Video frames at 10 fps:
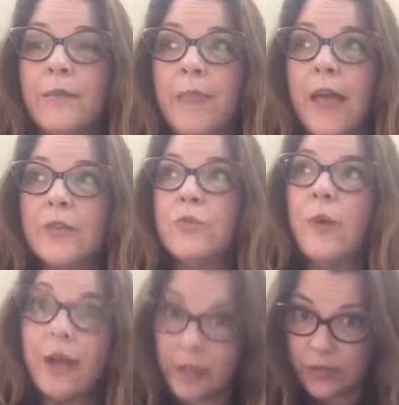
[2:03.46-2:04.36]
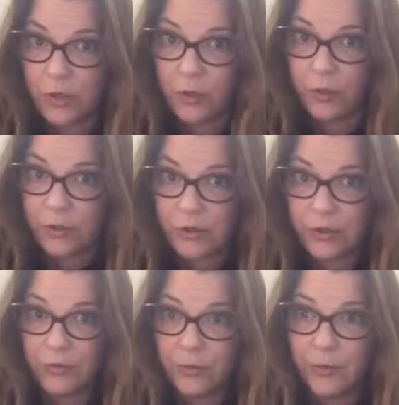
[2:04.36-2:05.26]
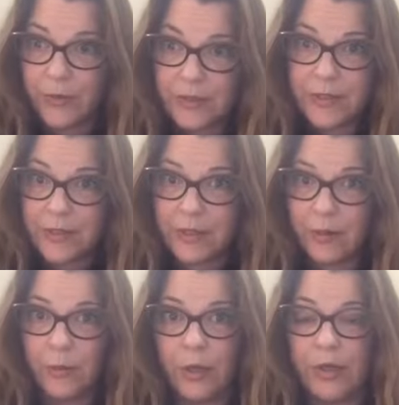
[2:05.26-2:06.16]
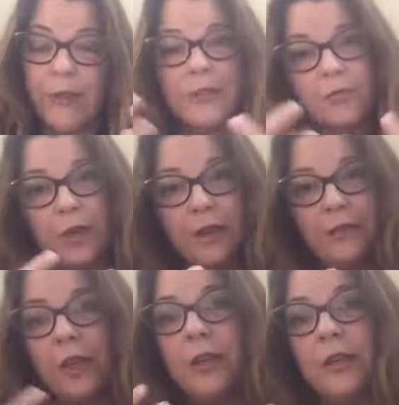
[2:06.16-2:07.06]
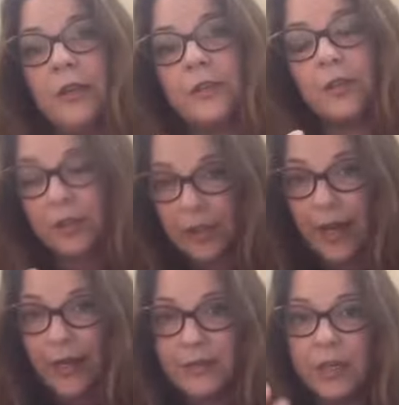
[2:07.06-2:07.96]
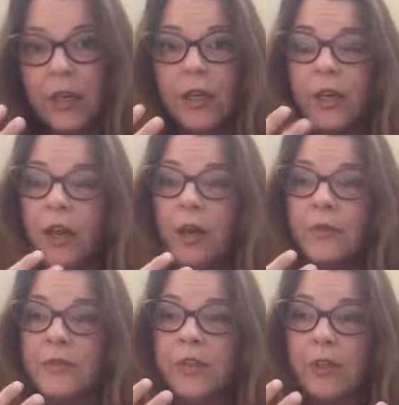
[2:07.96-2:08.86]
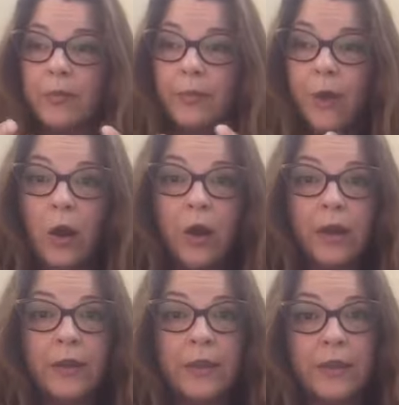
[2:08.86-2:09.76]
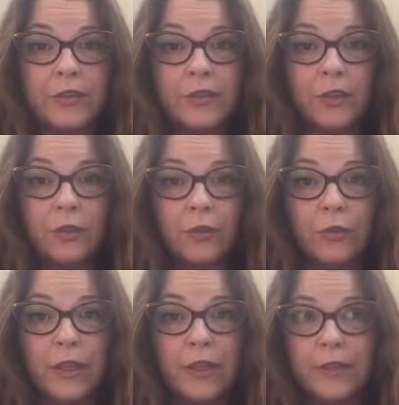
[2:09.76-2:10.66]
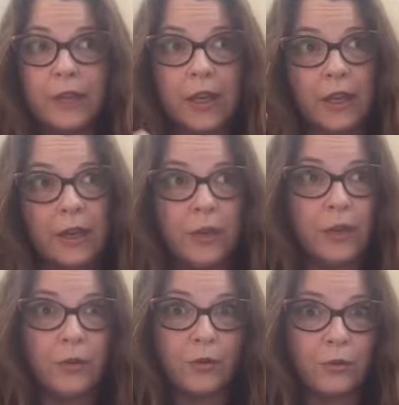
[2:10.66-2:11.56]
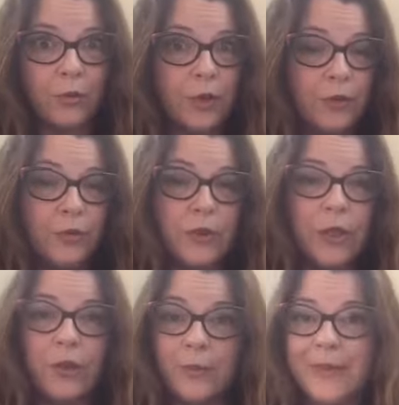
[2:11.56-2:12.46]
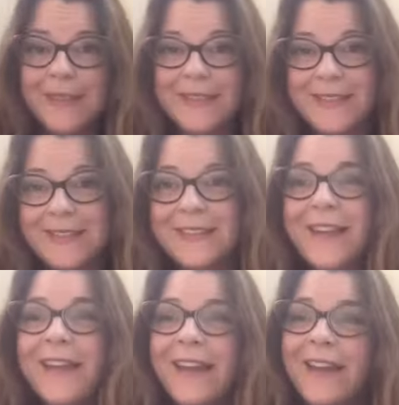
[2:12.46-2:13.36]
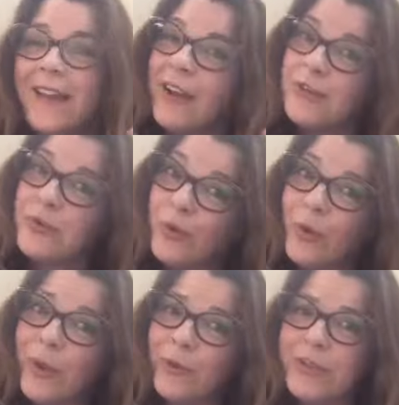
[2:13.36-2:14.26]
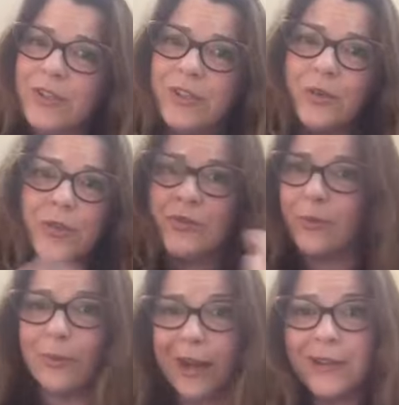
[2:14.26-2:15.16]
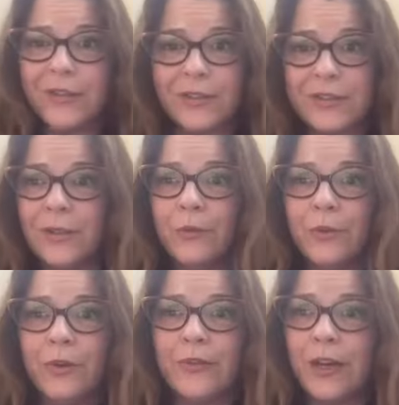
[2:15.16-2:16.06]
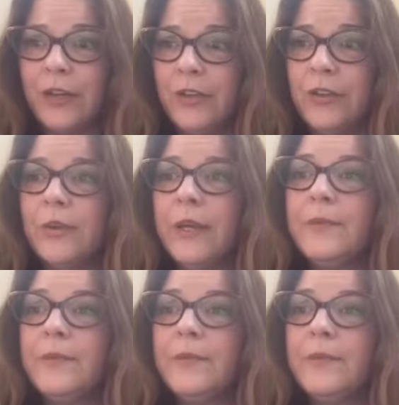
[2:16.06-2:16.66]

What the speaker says: as well as knowing what to do from a business standpoint. And that's what I've done in this class, is to combine these two things, working through the inner pieces and also knowing what to do just from a practical standpoint of how do you do it.